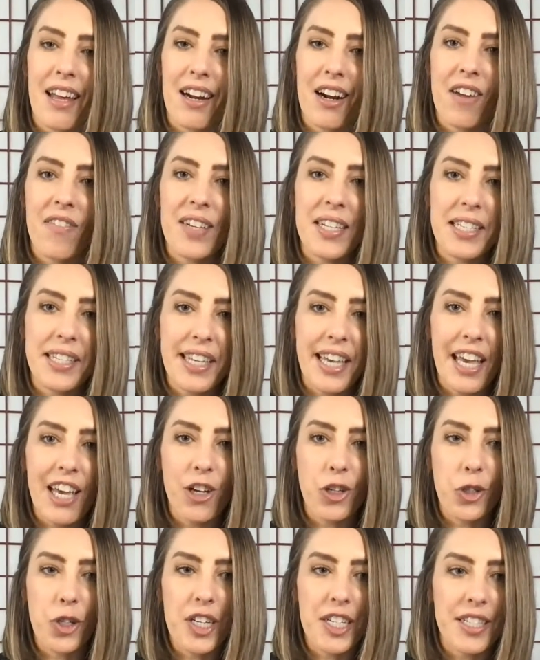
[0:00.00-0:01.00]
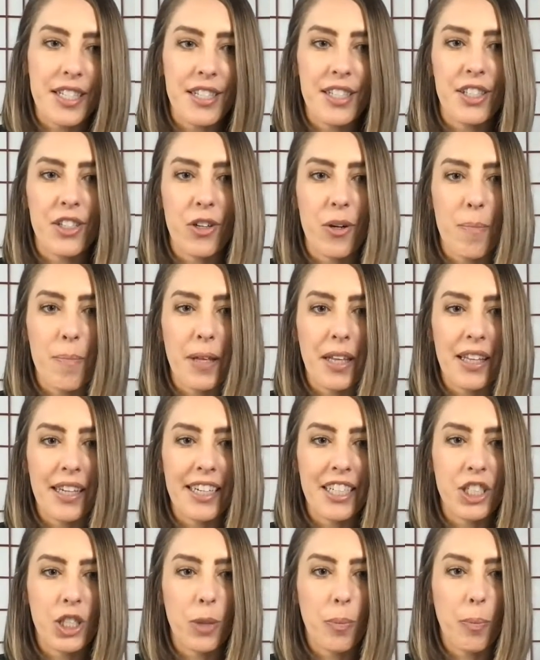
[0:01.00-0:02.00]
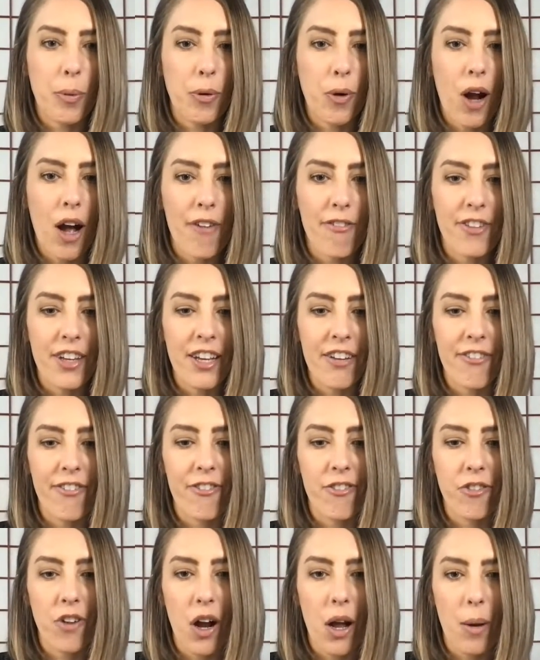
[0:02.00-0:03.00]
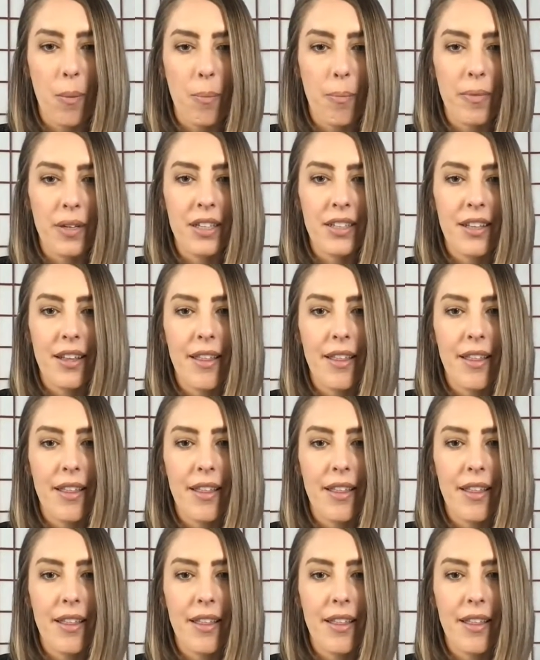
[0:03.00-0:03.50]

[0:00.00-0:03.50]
obviously increases your ability to profit from